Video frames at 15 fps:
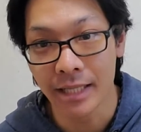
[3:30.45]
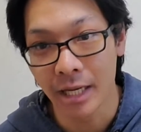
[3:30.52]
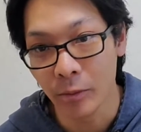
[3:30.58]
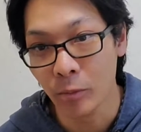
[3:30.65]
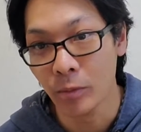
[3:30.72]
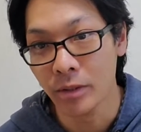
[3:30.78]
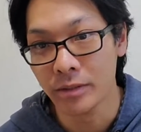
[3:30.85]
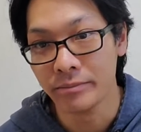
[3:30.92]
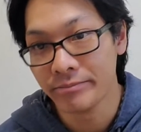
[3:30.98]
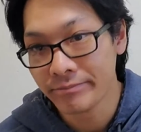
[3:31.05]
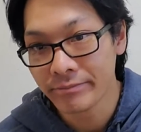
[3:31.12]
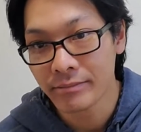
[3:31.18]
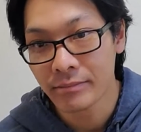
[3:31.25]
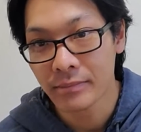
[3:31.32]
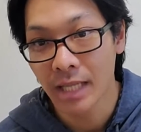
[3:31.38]
I would
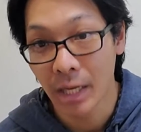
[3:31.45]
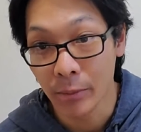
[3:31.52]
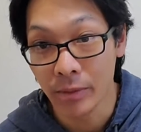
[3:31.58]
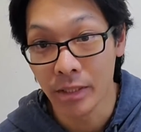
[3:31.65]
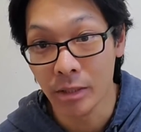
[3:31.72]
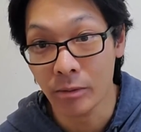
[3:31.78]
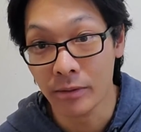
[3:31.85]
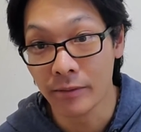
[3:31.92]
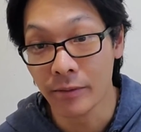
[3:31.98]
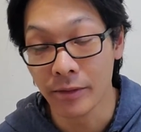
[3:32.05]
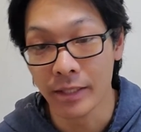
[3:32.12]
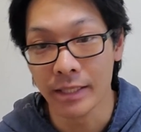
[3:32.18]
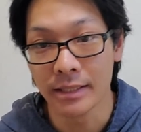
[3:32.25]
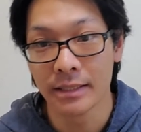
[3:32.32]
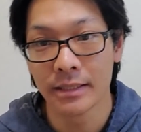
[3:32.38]
do it for
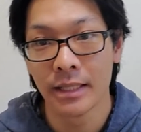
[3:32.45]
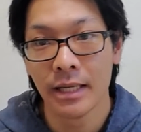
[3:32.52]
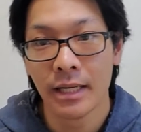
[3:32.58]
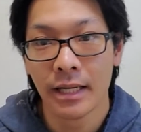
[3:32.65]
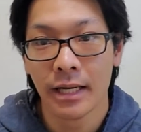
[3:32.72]
this.